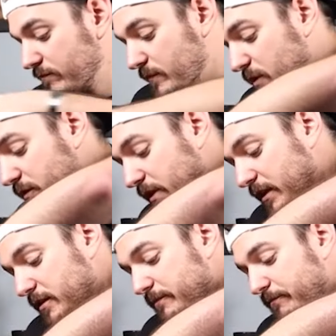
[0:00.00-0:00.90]
All right.
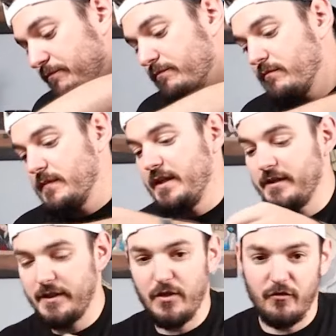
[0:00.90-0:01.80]
Here's
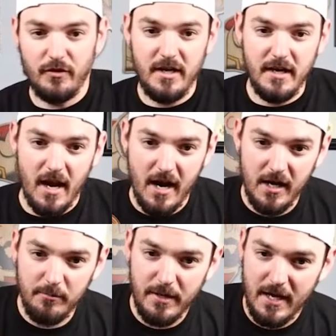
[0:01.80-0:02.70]
a three
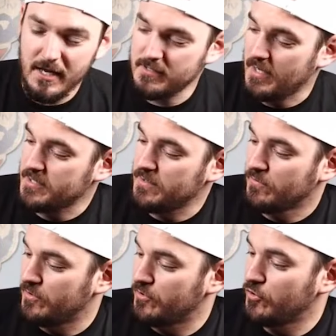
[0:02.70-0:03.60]
nine patch, actually
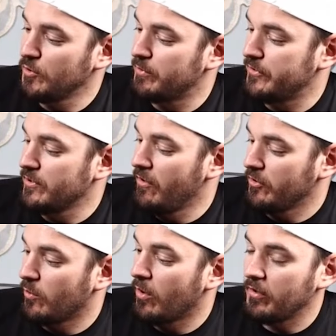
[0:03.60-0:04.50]
super solid
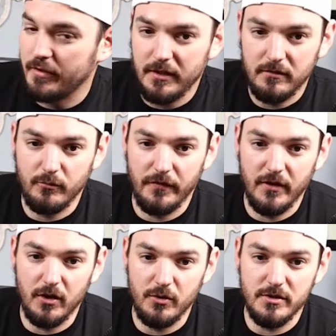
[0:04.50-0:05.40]
quality with the
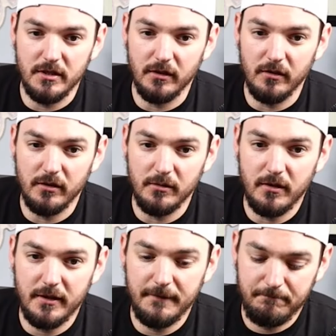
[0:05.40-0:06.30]
OG logo on it.